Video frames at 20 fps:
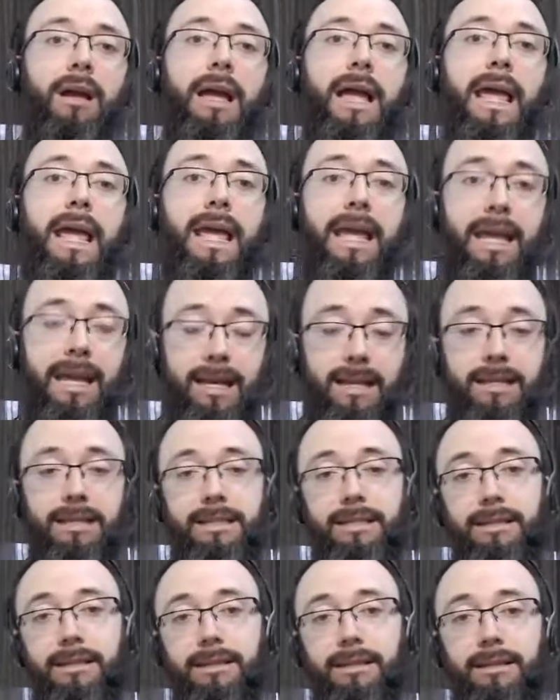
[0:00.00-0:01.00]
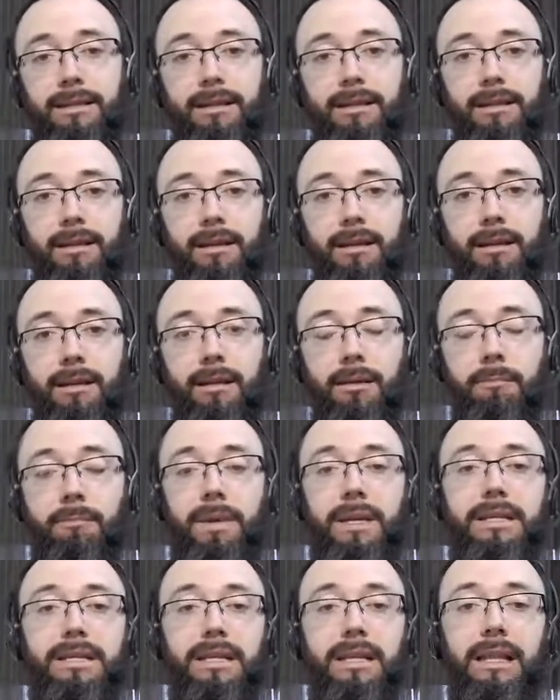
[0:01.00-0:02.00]
And
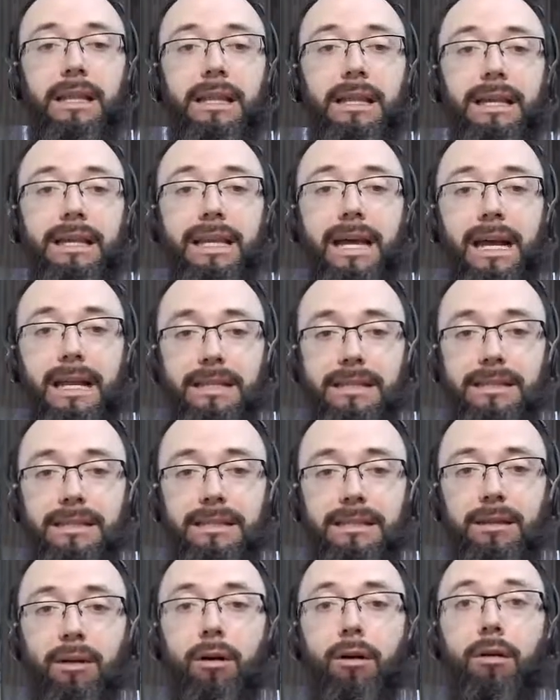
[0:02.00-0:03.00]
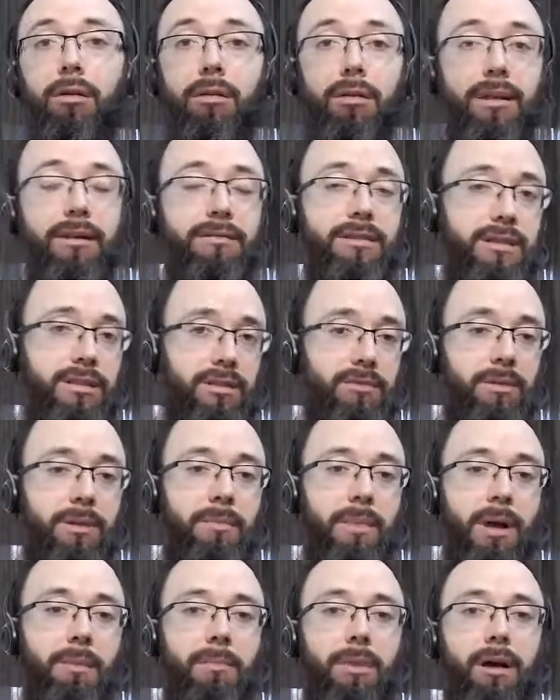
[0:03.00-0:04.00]
basically that's all there is to
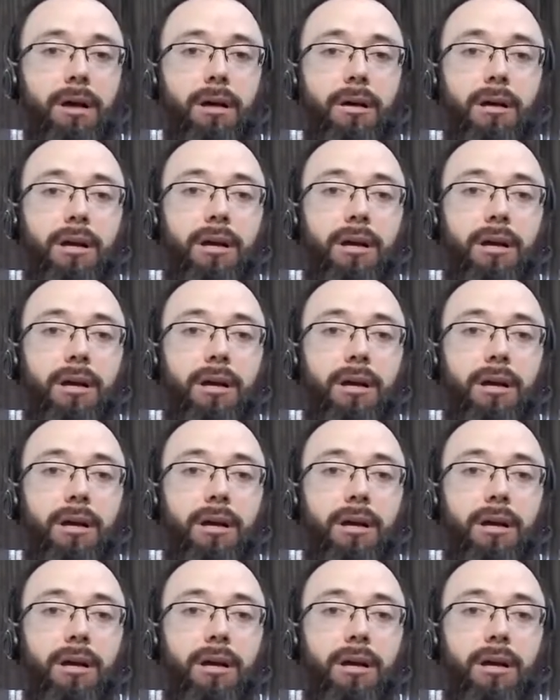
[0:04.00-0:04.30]
remember.